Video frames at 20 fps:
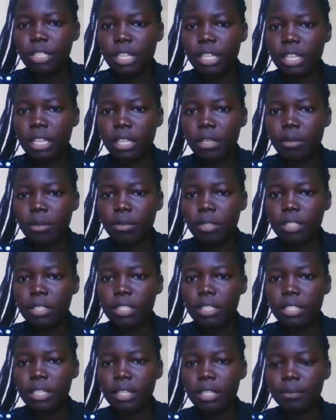an equal
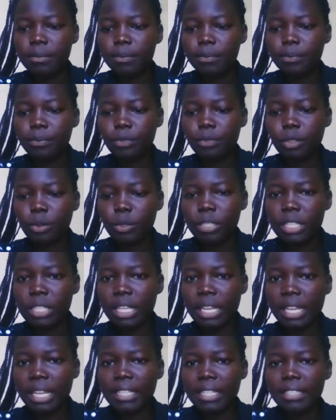sign. we
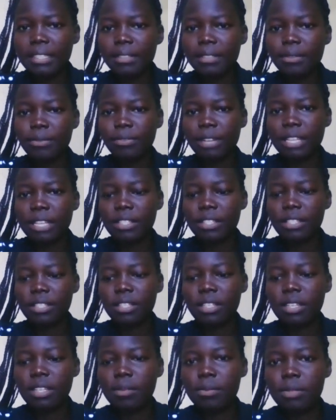select first,
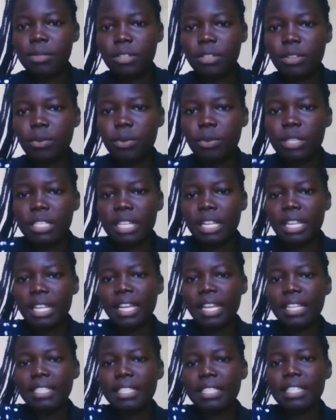we
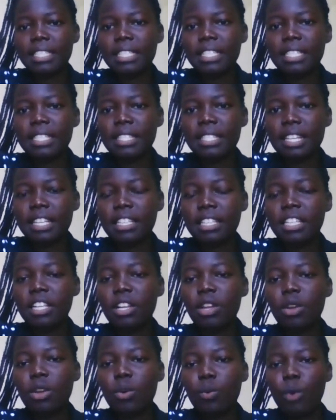select the cell
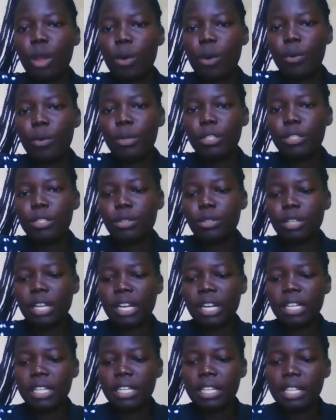where we want to
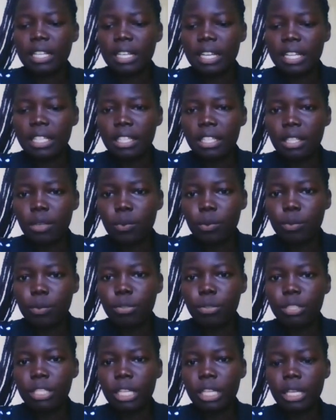rank, and then we
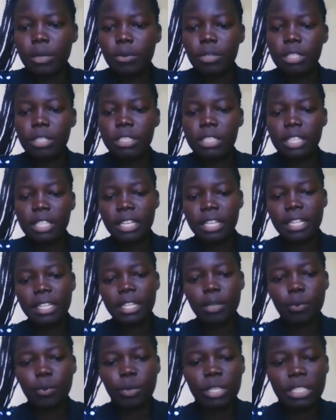put the equal sign, and
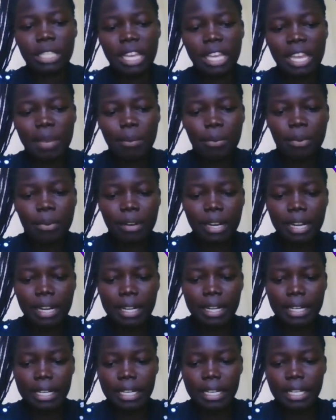then we type
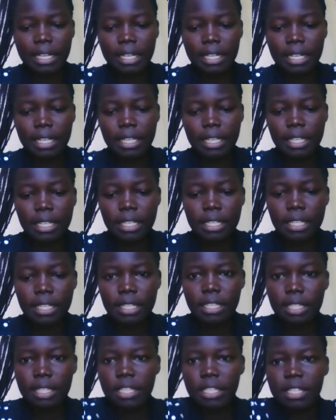rank.
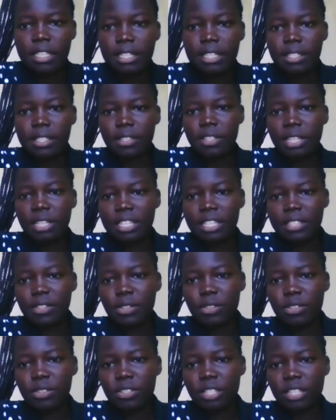So
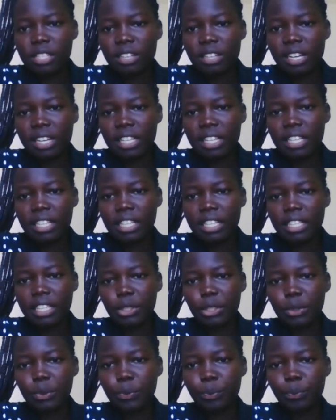let's use the rank
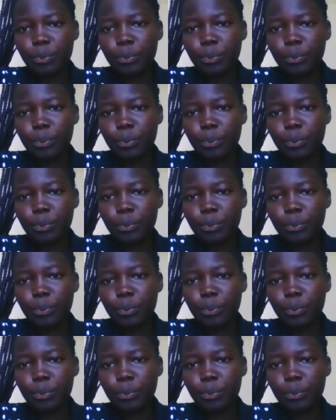EQ.